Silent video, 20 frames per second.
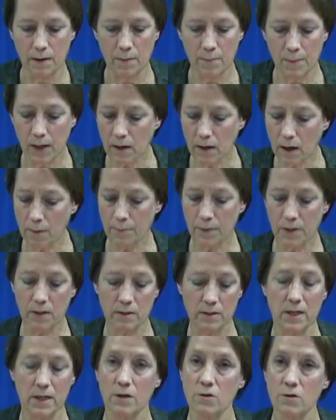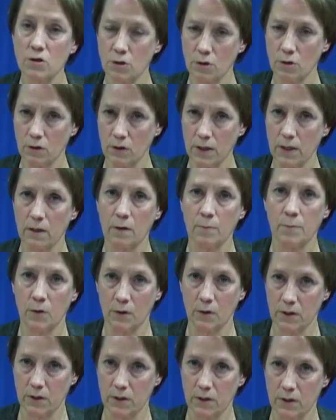They may not be intentionally
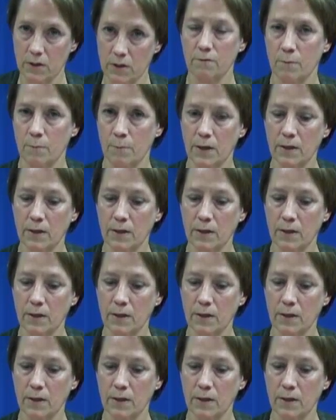communicative,